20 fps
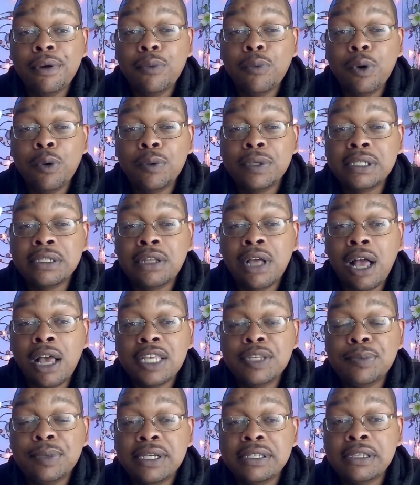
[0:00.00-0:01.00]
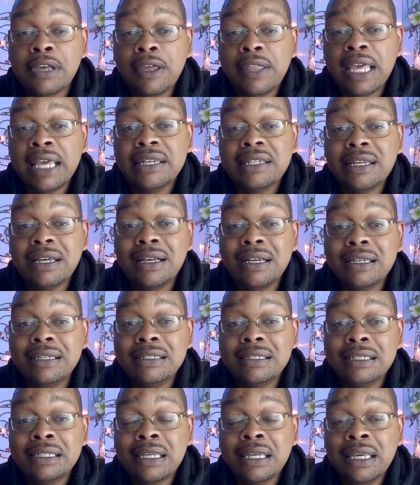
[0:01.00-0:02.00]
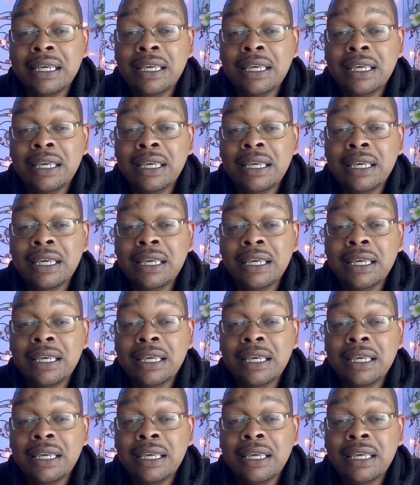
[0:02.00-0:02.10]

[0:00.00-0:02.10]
what was lost because all that does